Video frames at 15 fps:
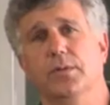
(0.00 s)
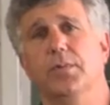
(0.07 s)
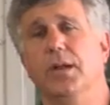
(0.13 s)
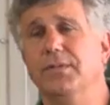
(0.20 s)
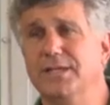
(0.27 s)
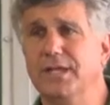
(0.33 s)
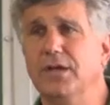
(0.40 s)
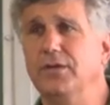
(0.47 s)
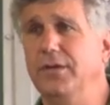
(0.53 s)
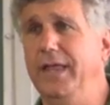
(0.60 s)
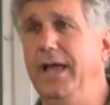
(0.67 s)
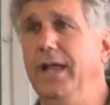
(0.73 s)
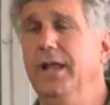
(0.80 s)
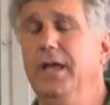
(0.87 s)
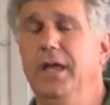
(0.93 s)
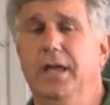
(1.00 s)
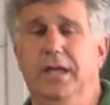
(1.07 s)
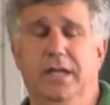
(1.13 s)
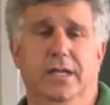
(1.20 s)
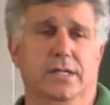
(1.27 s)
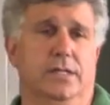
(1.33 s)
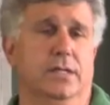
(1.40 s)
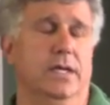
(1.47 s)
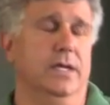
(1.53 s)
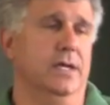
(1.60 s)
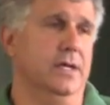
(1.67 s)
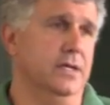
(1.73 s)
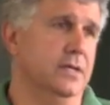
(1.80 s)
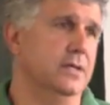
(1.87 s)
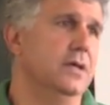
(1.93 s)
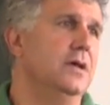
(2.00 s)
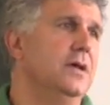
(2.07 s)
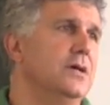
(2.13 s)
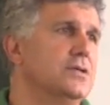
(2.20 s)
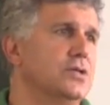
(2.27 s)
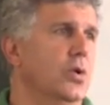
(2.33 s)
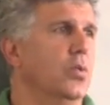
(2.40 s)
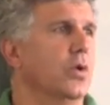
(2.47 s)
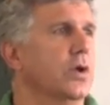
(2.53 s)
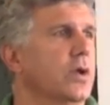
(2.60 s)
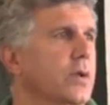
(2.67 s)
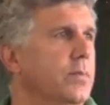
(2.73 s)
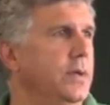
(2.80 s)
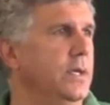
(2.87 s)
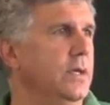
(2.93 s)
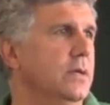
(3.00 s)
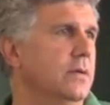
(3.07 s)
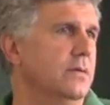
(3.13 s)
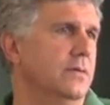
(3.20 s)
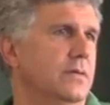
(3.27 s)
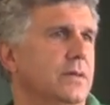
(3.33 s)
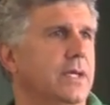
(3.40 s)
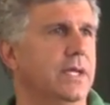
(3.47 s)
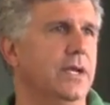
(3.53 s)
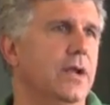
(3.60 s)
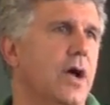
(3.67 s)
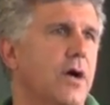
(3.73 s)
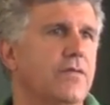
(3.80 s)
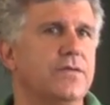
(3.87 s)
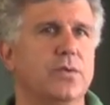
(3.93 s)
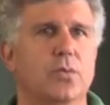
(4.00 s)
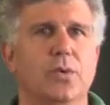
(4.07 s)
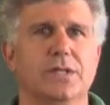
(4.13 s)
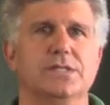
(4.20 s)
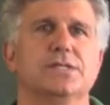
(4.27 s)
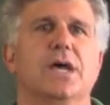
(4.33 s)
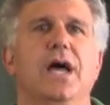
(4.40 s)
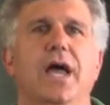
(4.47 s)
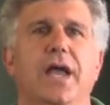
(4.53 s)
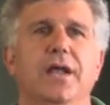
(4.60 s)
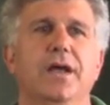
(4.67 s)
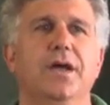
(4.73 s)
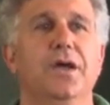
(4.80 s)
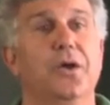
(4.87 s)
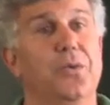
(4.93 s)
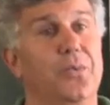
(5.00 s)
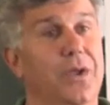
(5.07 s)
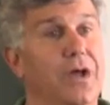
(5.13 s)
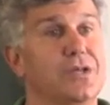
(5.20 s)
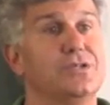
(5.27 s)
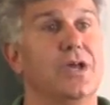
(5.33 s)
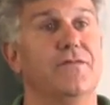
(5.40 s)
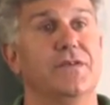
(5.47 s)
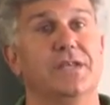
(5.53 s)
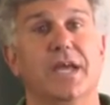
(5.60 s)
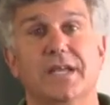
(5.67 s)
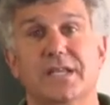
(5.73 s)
they'll probably tell you that. And so we're going to be leaning off to one side. We also have a